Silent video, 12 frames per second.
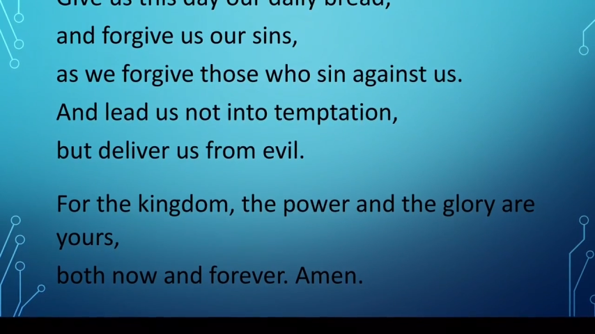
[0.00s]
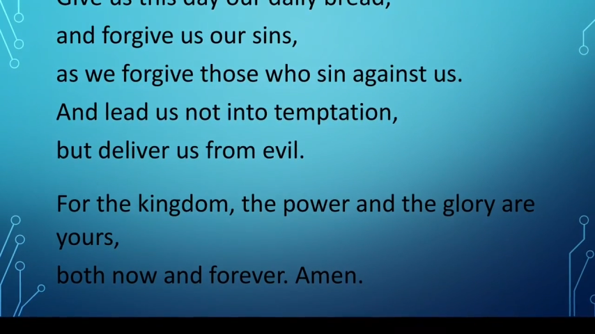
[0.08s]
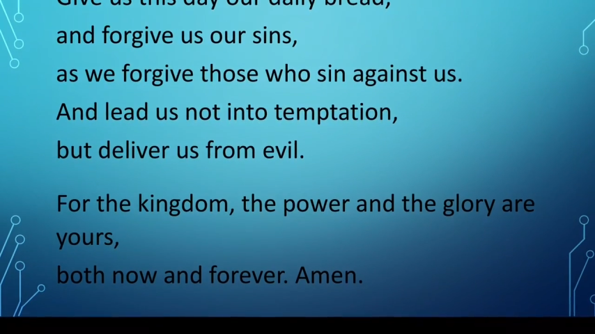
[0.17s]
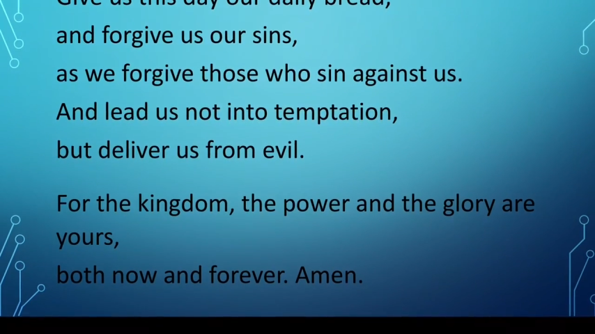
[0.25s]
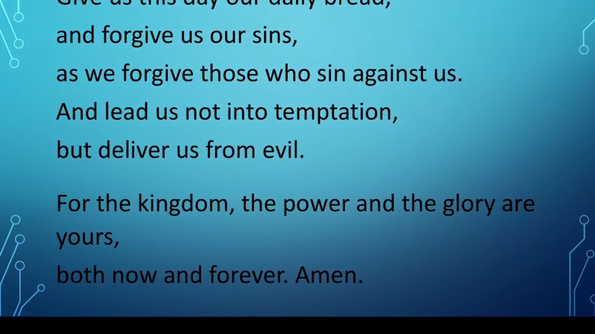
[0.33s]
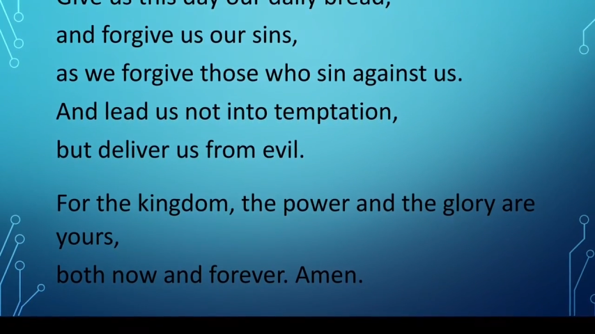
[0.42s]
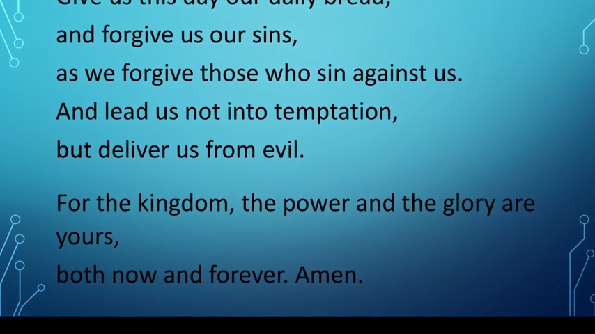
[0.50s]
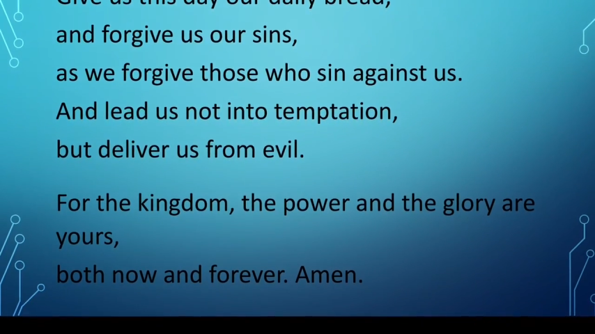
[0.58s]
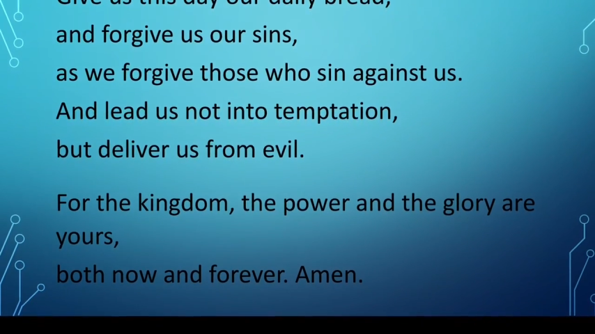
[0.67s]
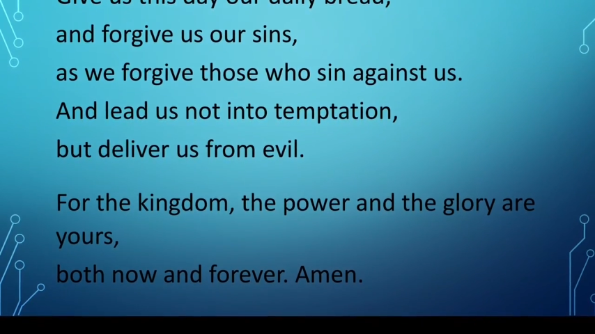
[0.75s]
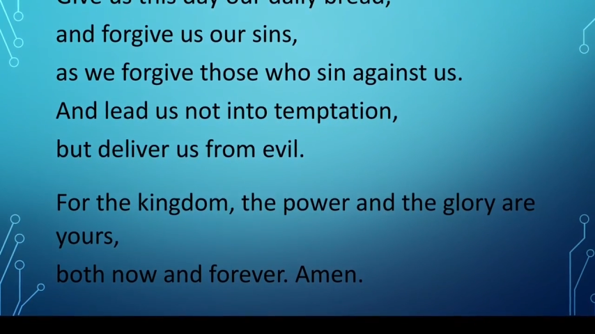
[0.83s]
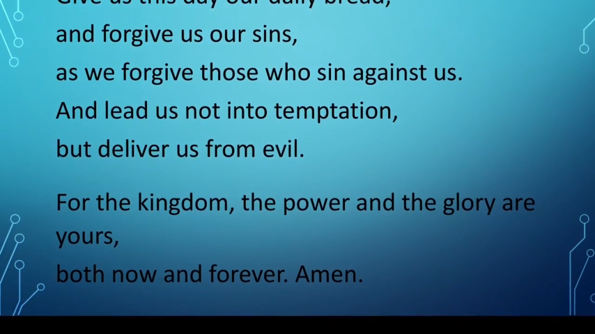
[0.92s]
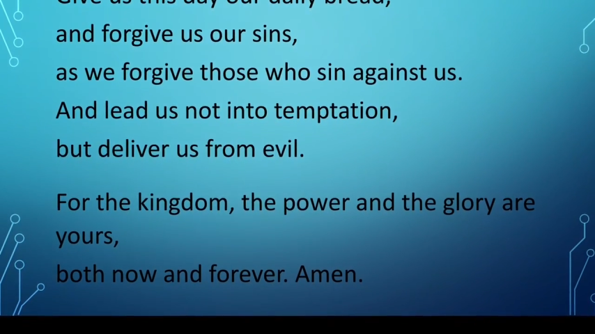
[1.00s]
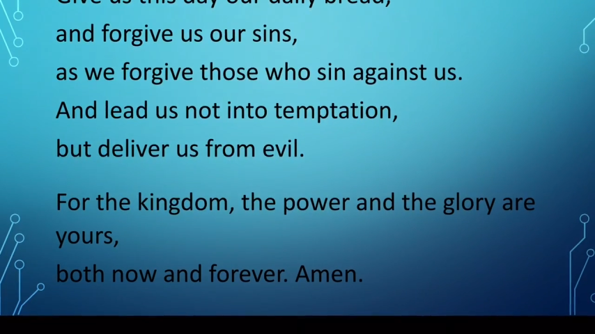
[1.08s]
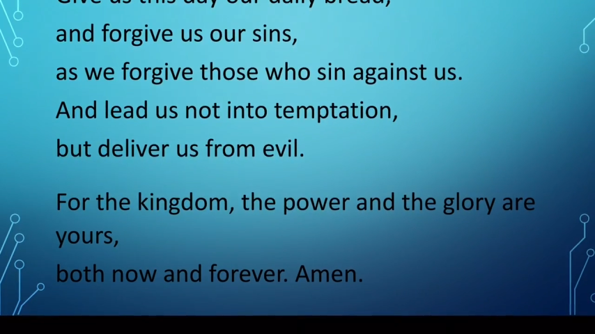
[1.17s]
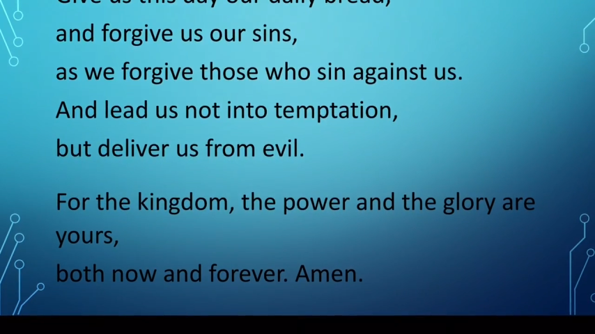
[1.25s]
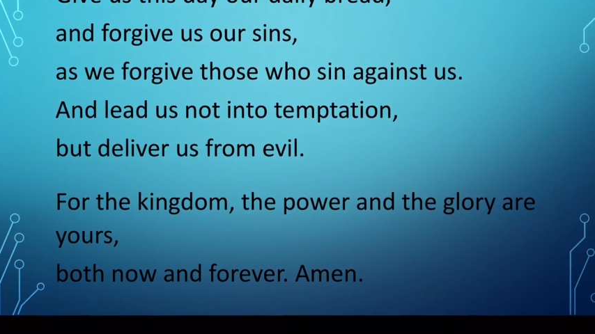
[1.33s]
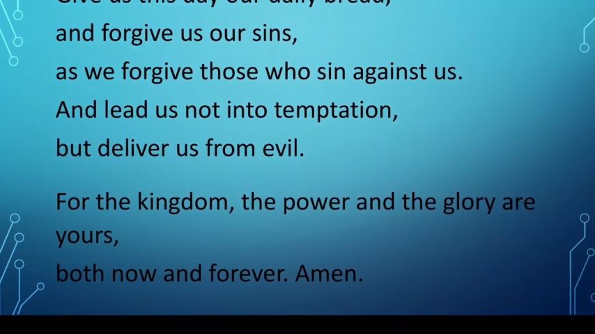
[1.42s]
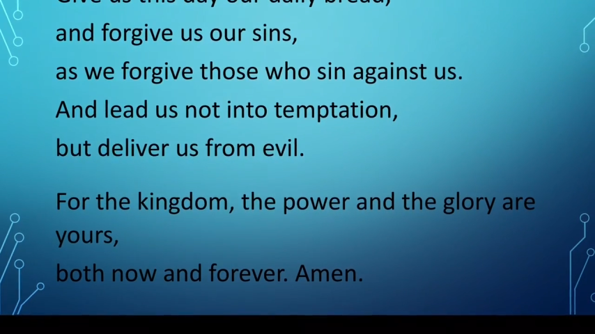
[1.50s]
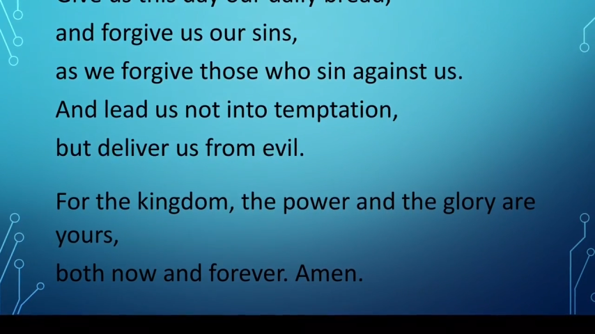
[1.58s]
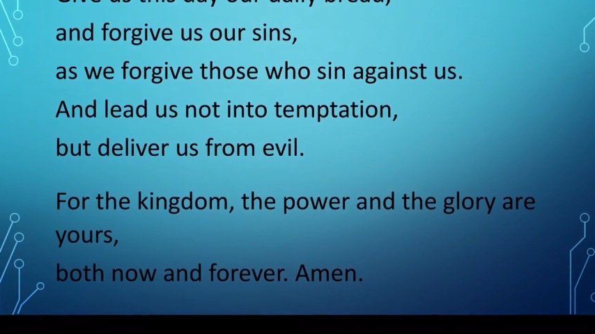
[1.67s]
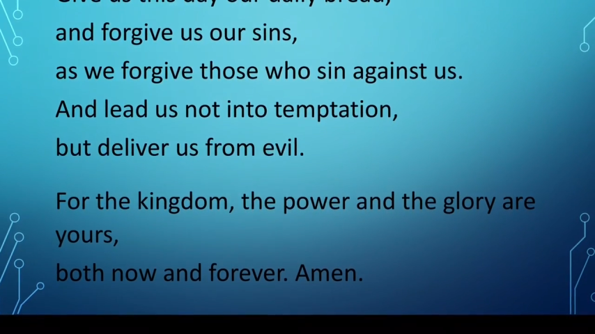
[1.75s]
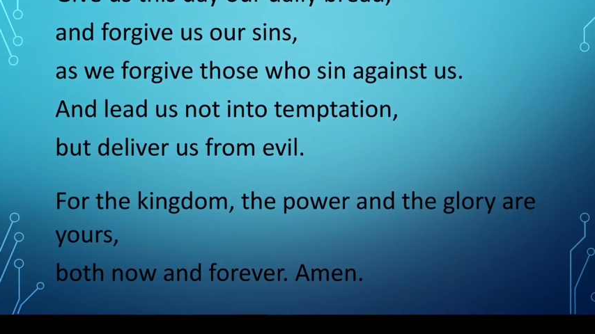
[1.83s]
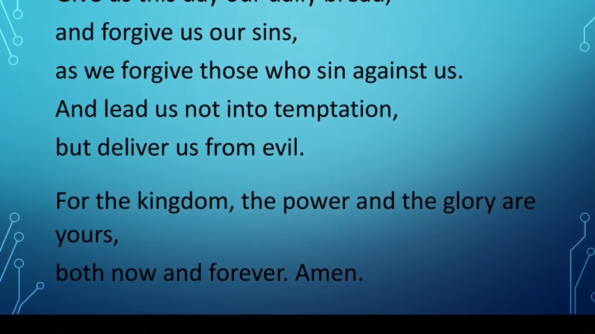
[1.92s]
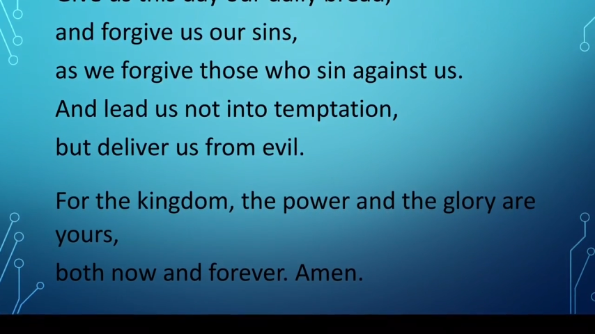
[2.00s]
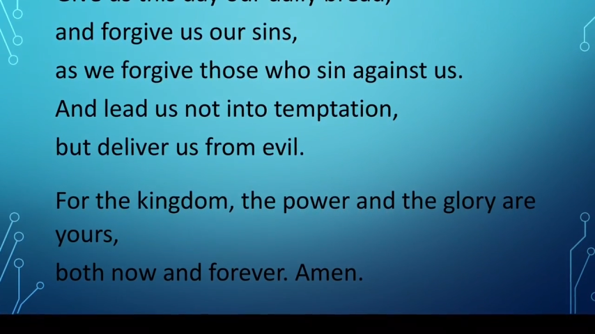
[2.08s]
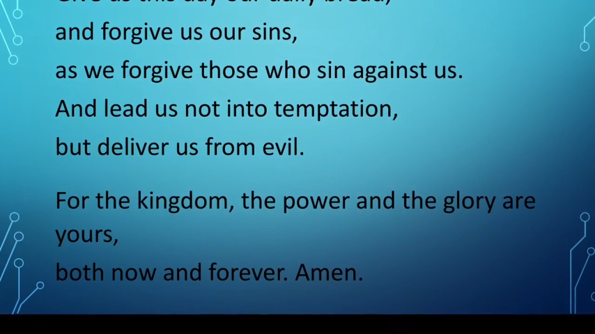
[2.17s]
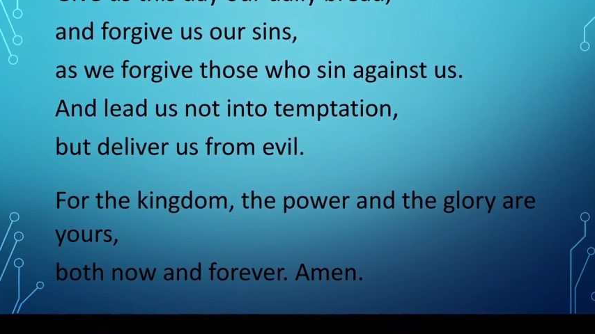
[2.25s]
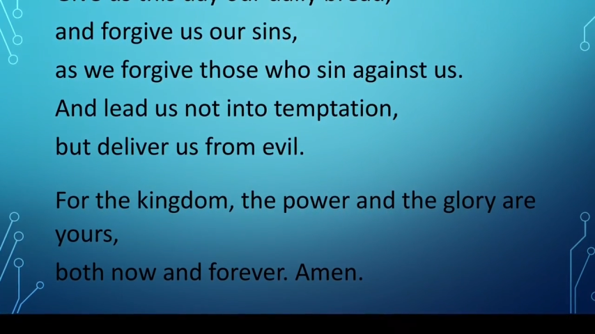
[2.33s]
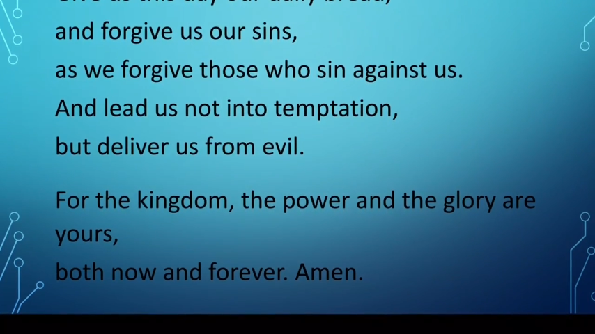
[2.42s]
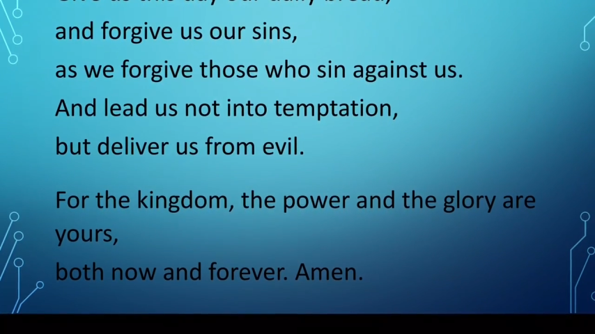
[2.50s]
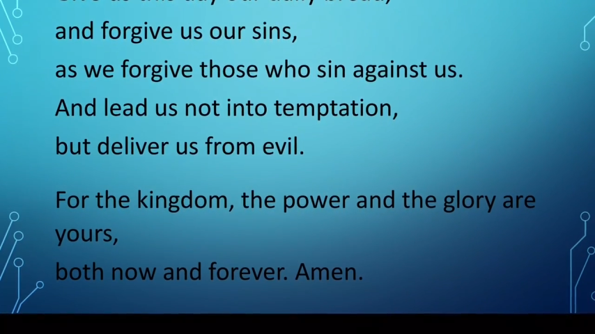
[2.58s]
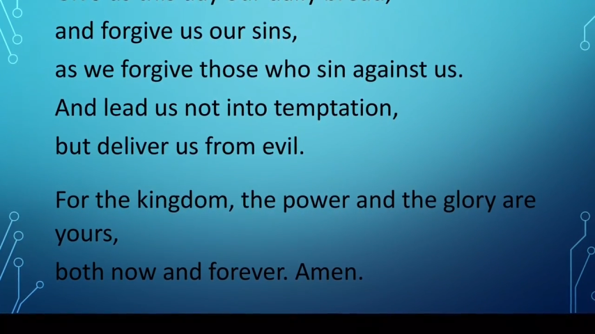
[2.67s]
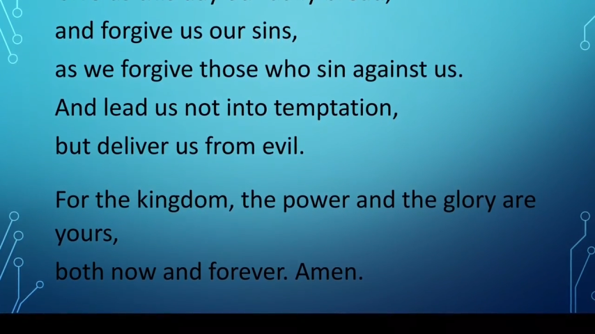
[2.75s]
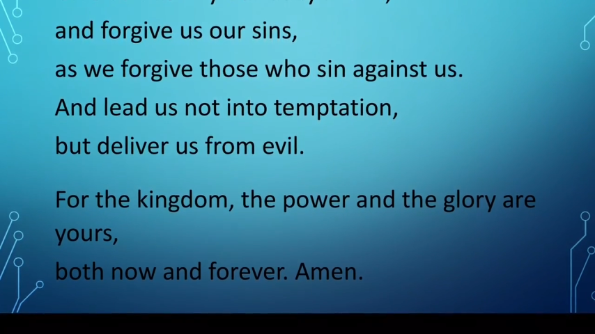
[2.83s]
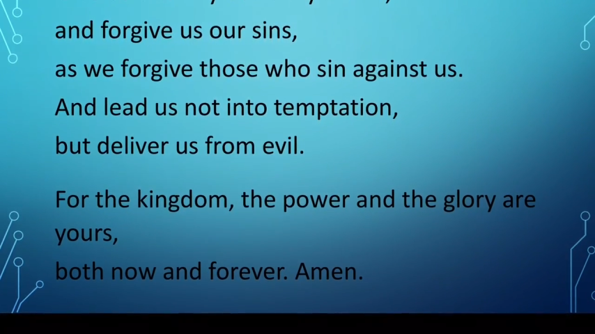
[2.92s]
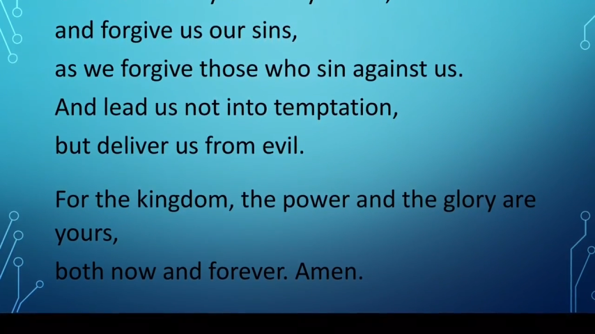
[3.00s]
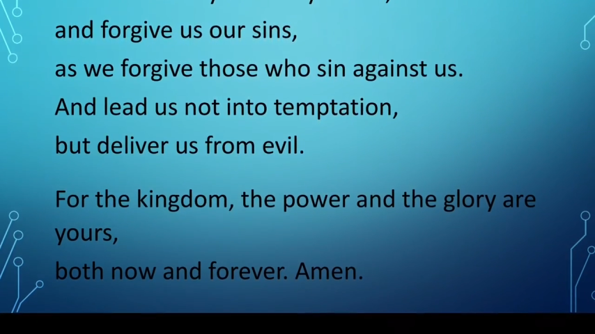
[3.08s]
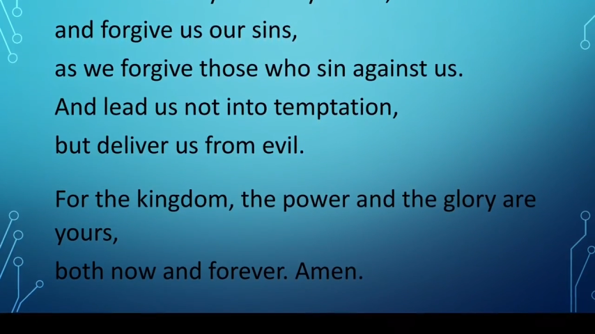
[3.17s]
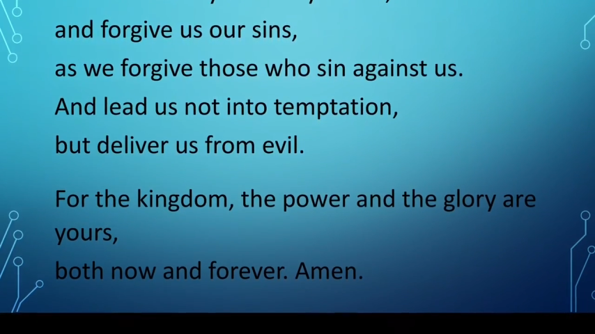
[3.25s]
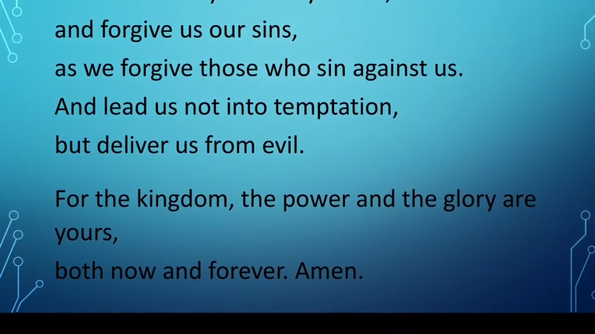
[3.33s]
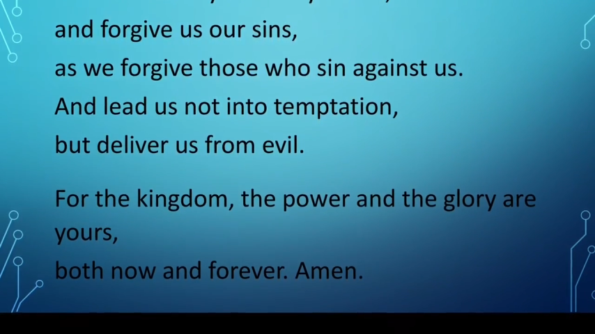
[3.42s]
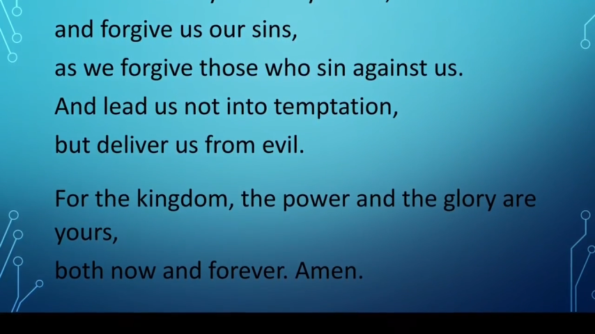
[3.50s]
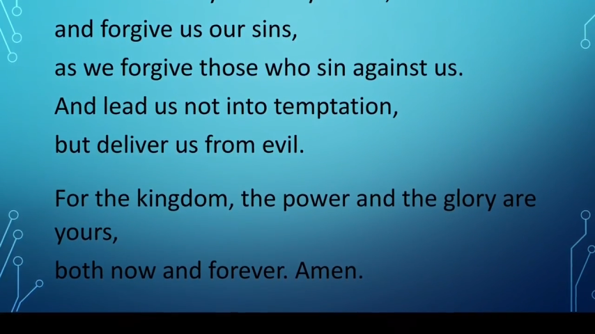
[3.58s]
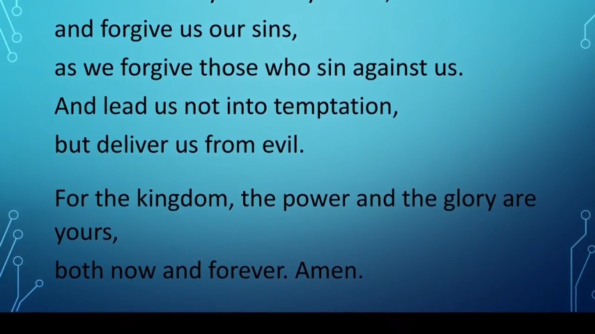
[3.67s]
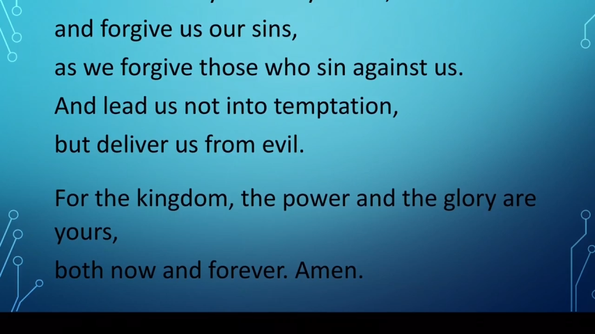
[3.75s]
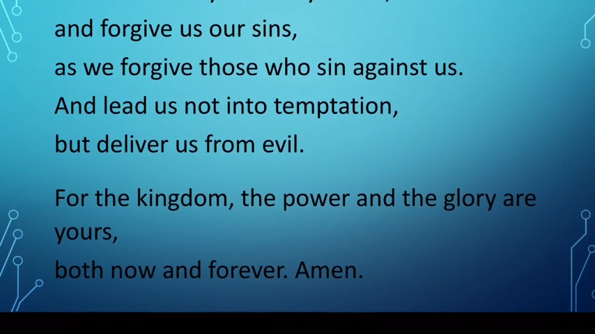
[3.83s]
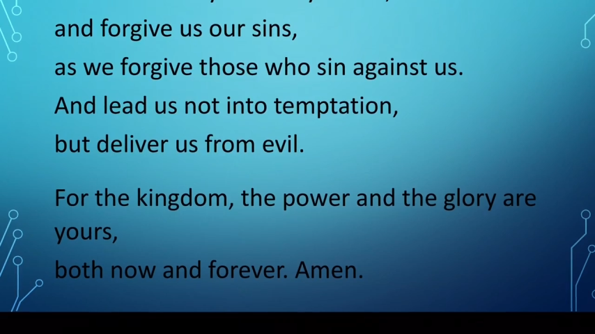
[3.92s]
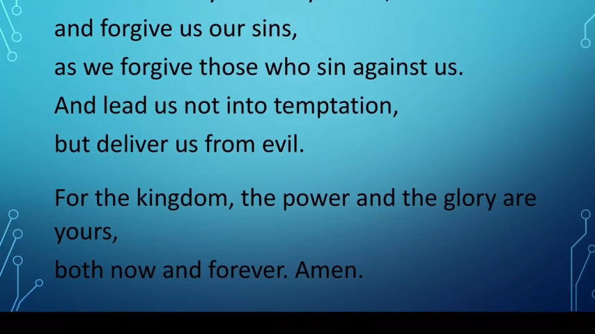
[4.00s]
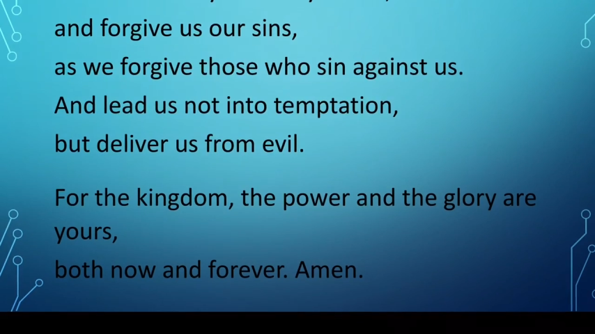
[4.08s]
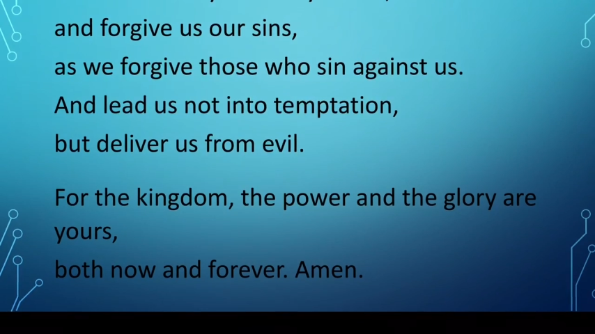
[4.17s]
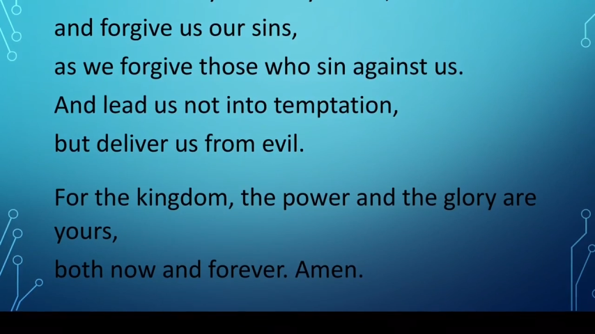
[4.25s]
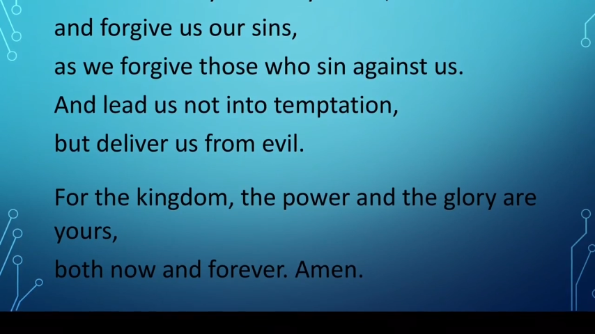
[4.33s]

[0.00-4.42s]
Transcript: (no speaker visible)